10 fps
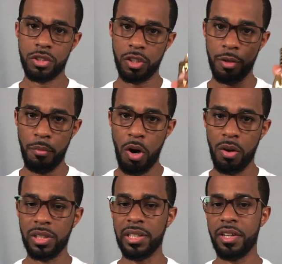So Le
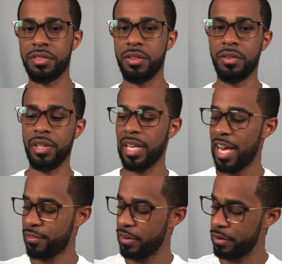Male Elixir, the
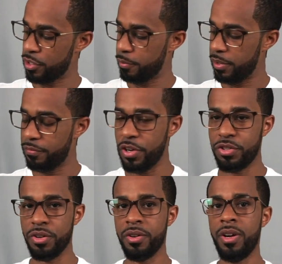last fragrance to be
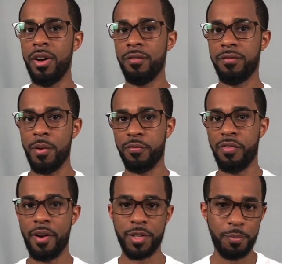featured from
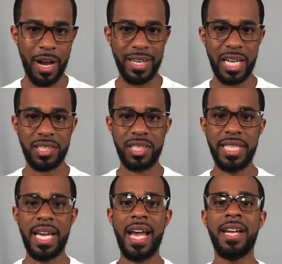
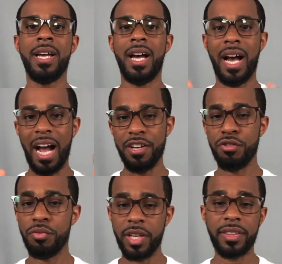fragrancebuy.ca. I
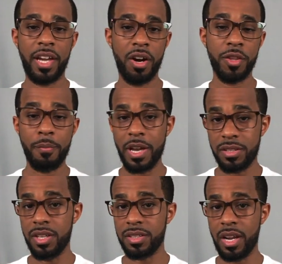do think they are the
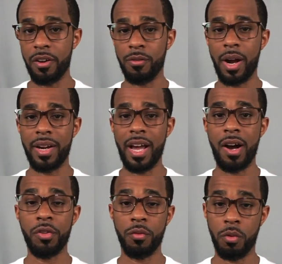best discounter right
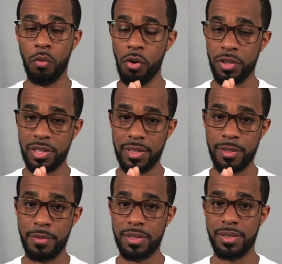now. The reward
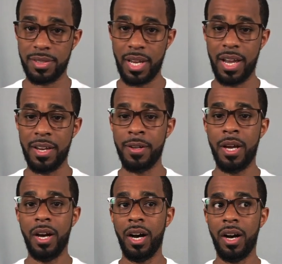system is insane.
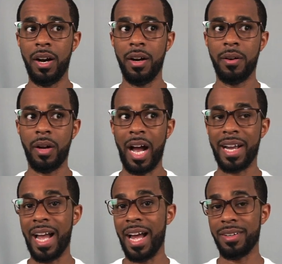Uh, I
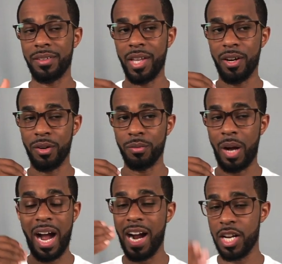got their
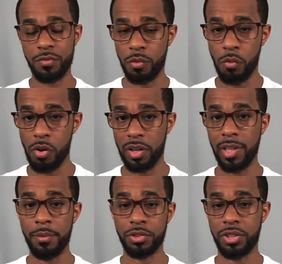highest reward
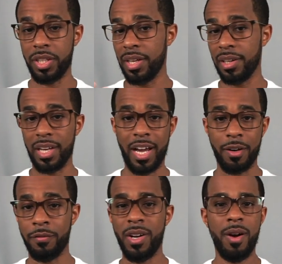level, so you get a lot
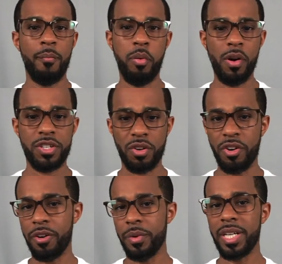of points
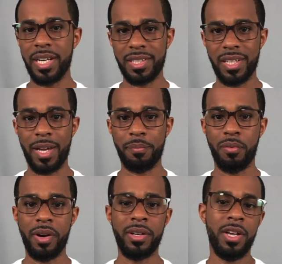earning when you get to that
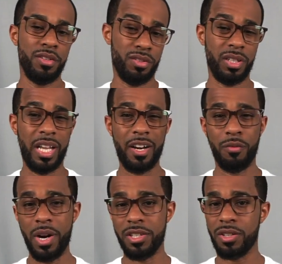point. There's a lot of
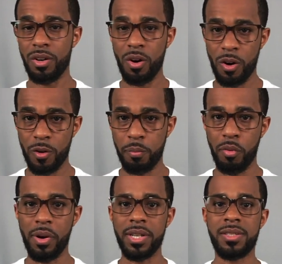ways to earn
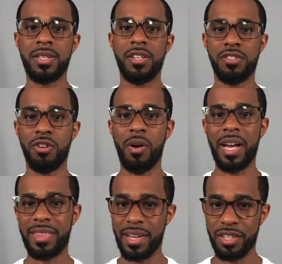points. So
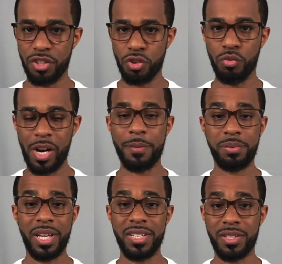I think it is a great
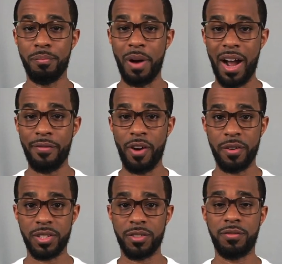place to buy
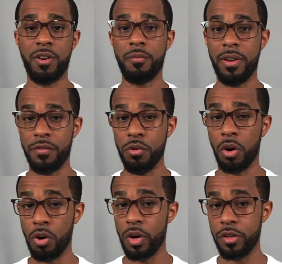fragrances from if you
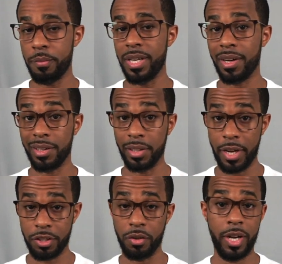are going to be a
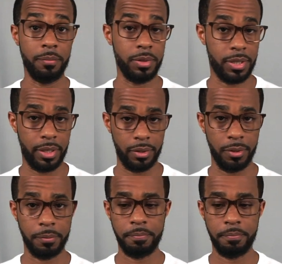collector in particular.